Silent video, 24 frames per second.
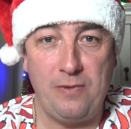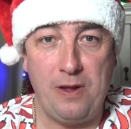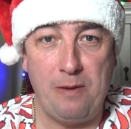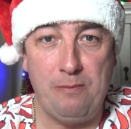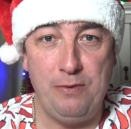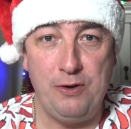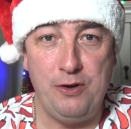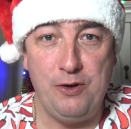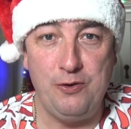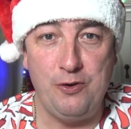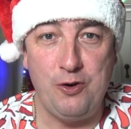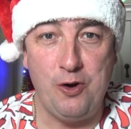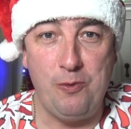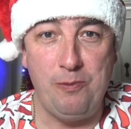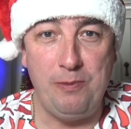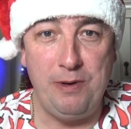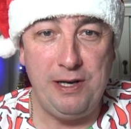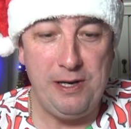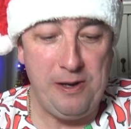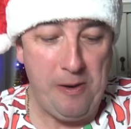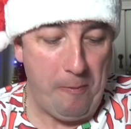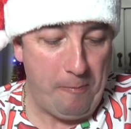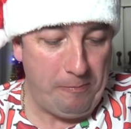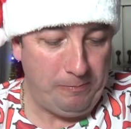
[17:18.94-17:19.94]
But you know
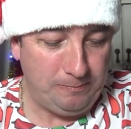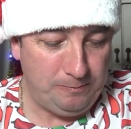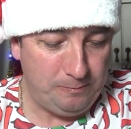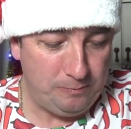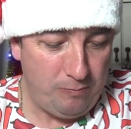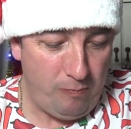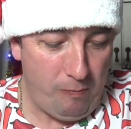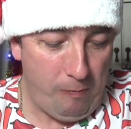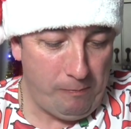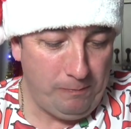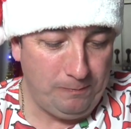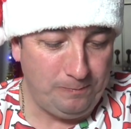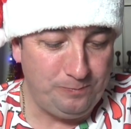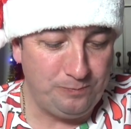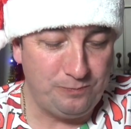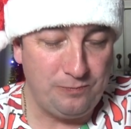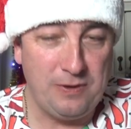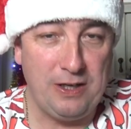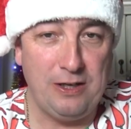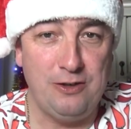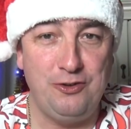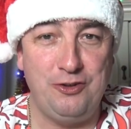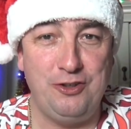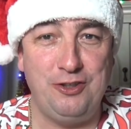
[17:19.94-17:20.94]
me,
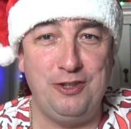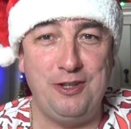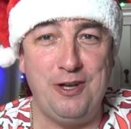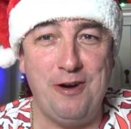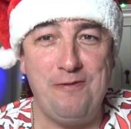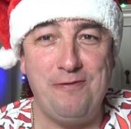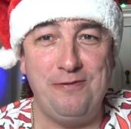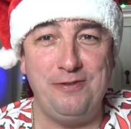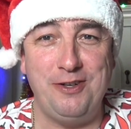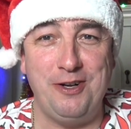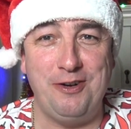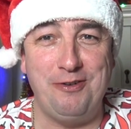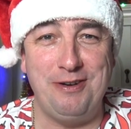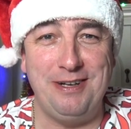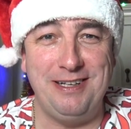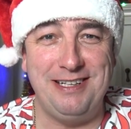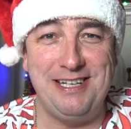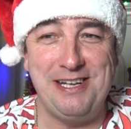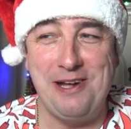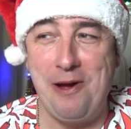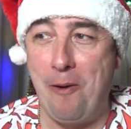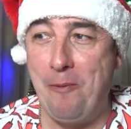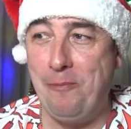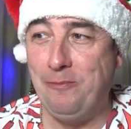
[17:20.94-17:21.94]
stuffed
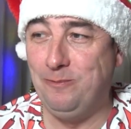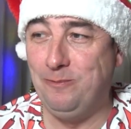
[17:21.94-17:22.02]
already.